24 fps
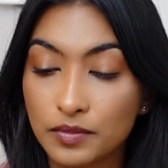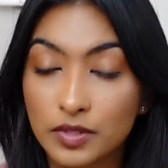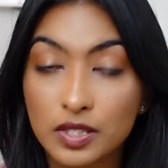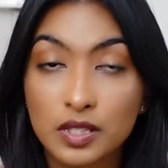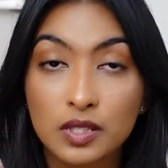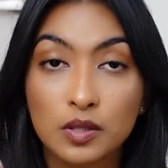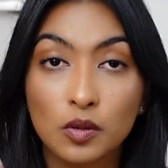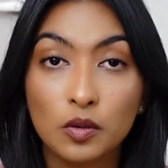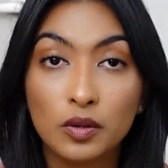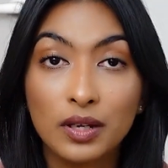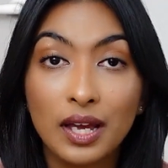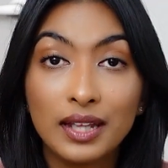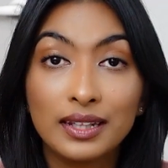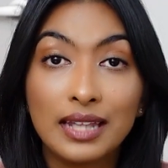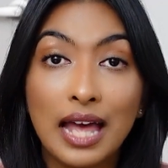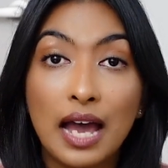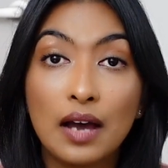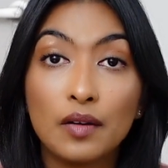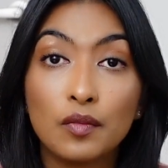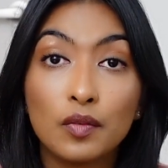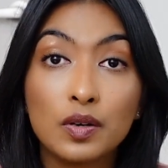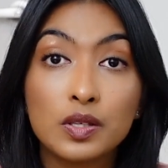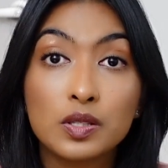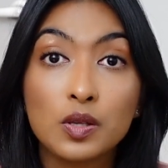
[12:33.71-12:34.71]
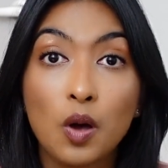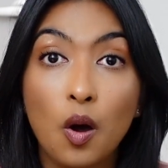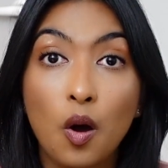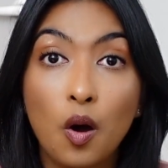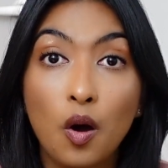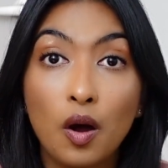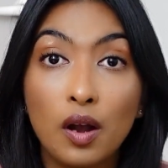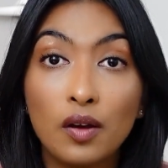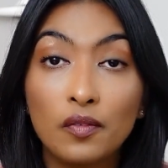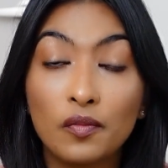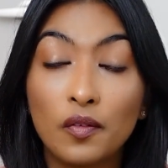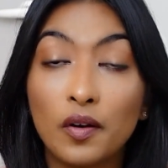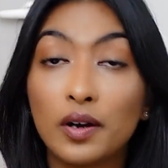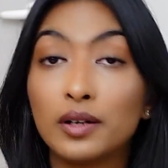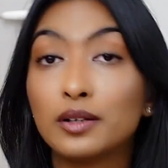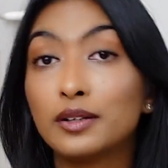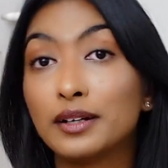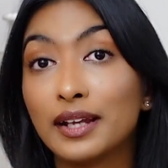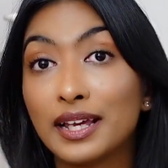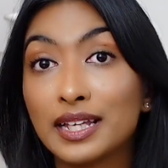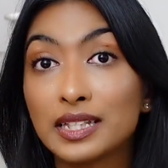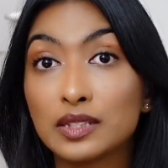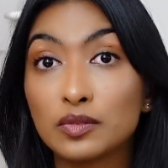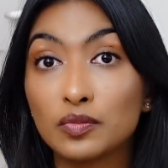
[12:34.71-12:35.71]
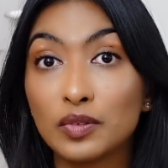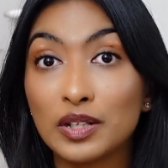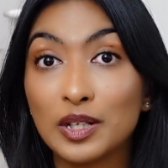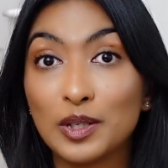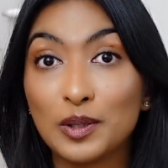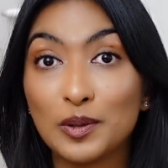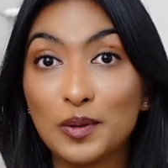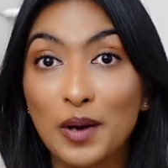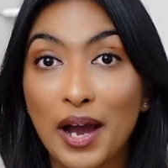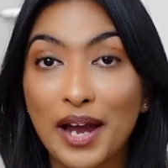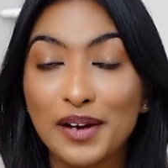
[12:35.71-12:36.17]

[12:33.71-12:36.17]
So yeah, that was all for today's video.